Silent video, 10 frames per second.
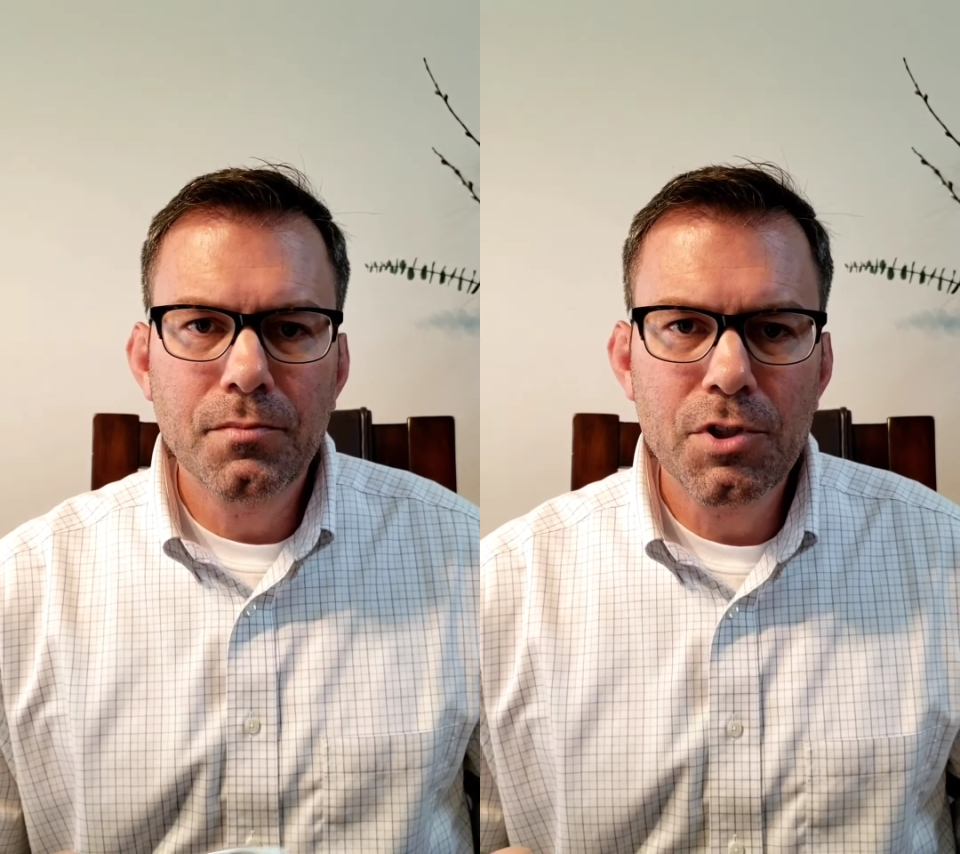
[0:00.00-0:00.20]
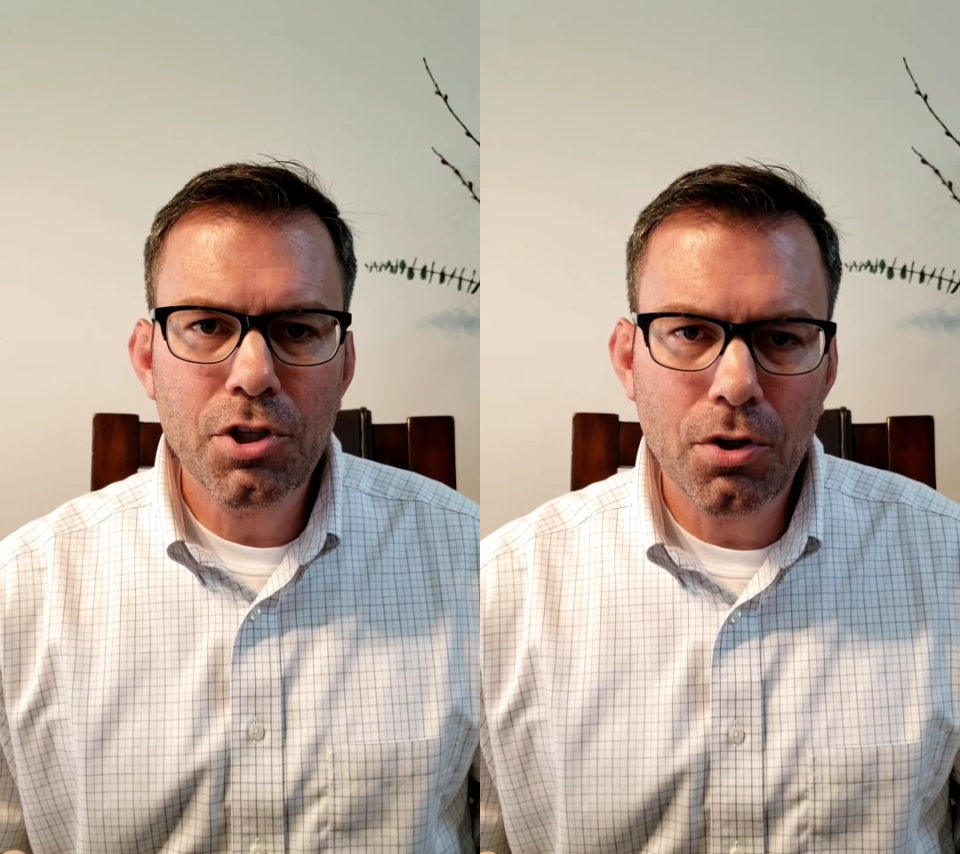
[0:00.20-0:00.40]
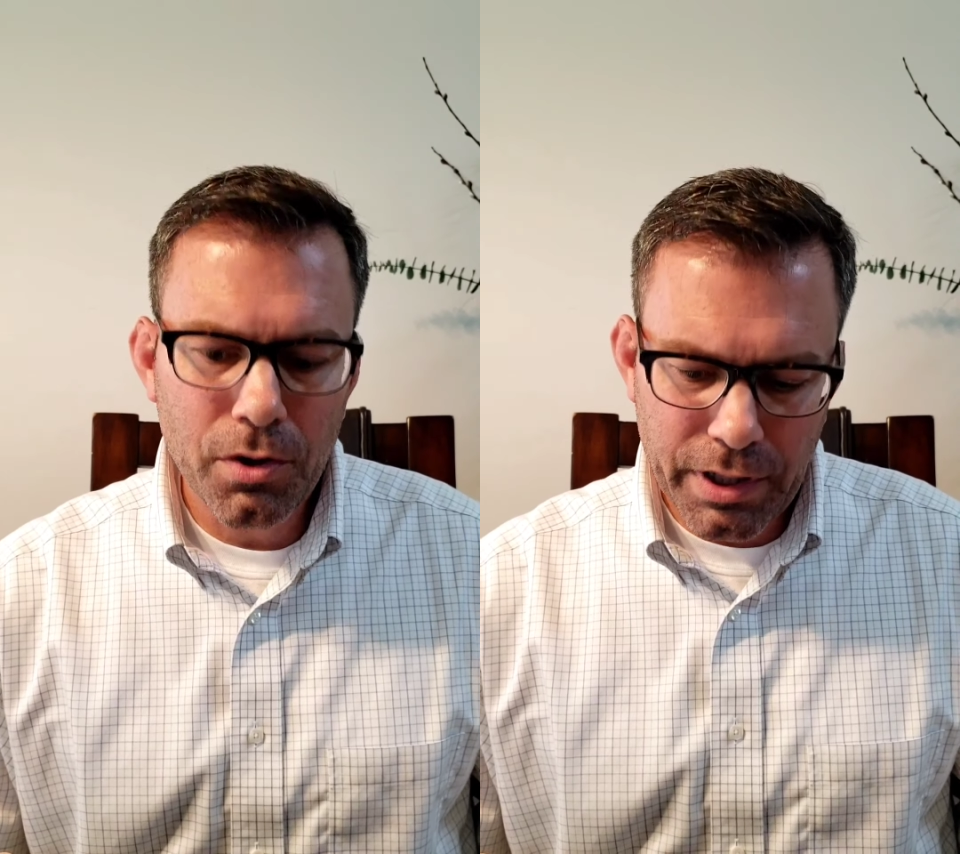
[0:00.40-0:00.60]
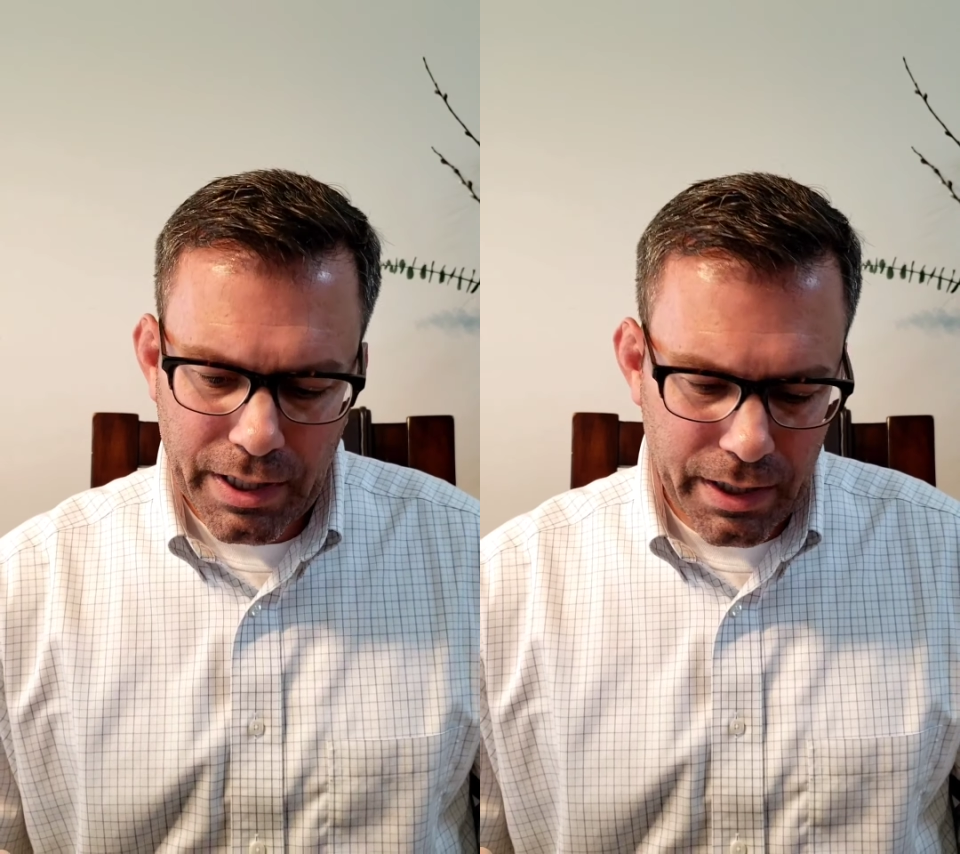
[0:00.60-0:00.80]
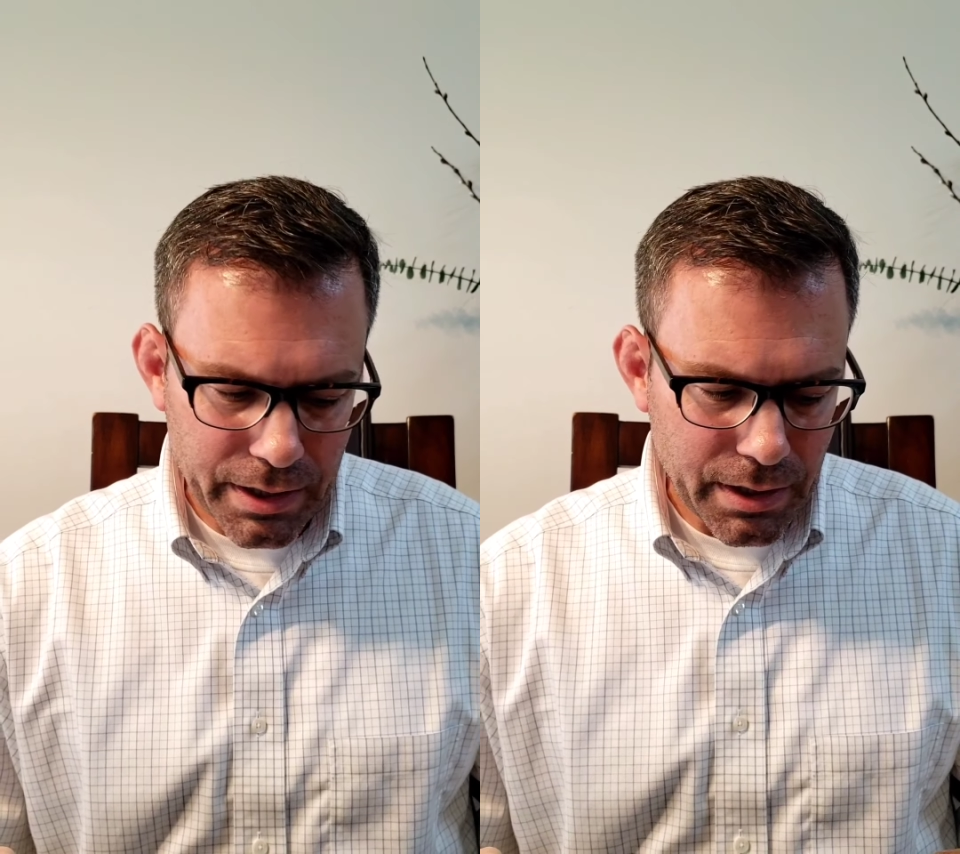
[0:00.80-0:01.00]
So
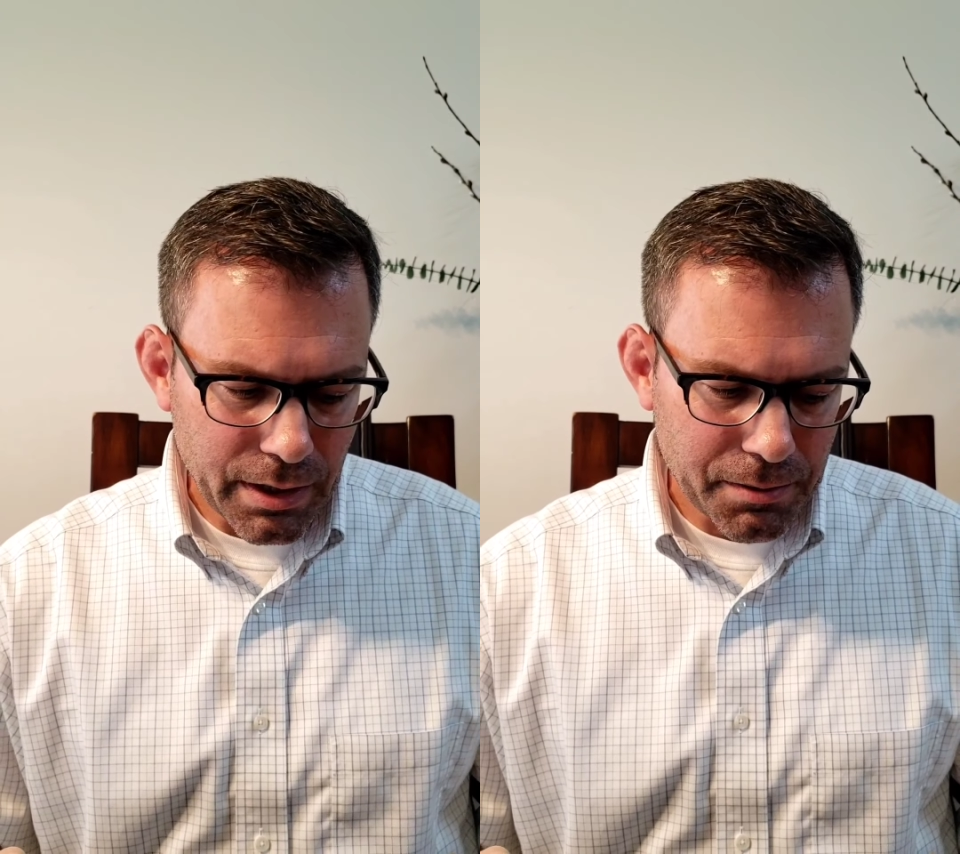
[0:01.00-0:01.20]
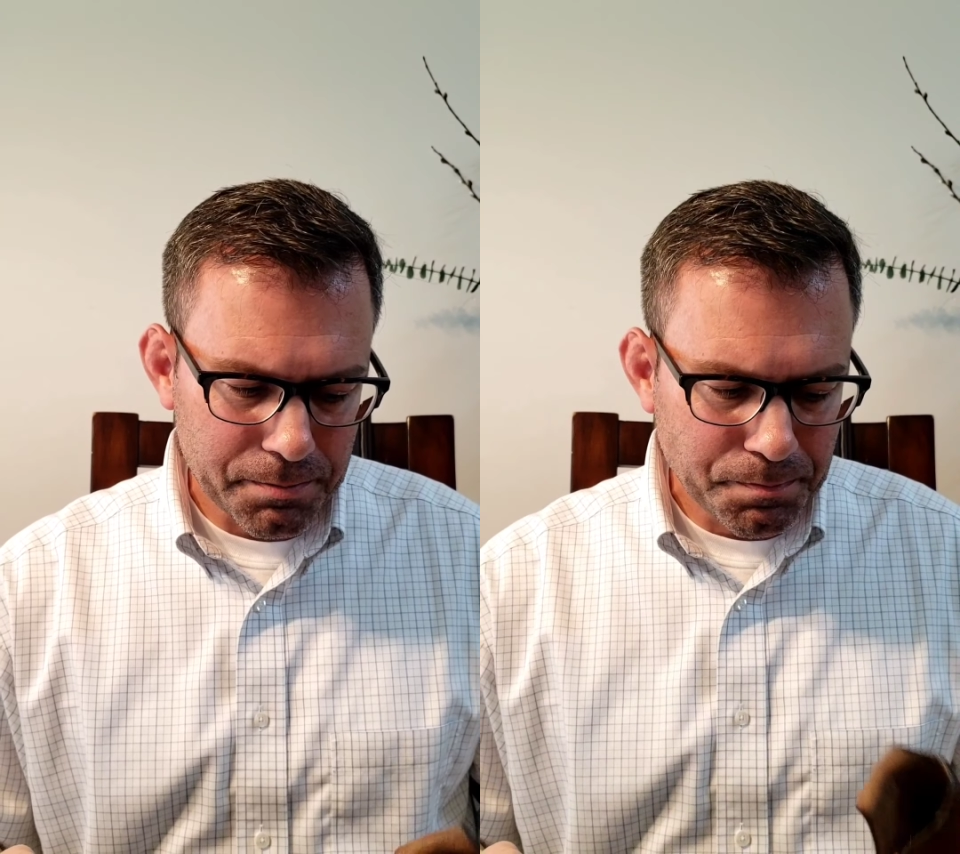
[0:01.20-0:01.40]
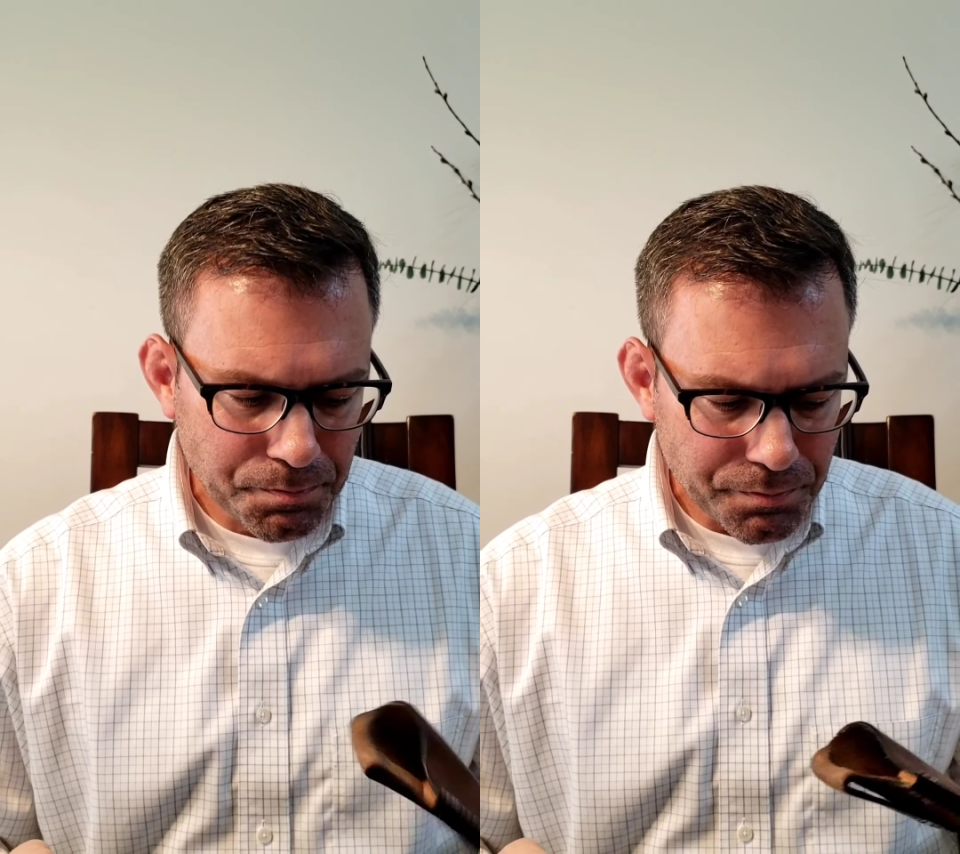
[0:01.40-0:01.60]
again,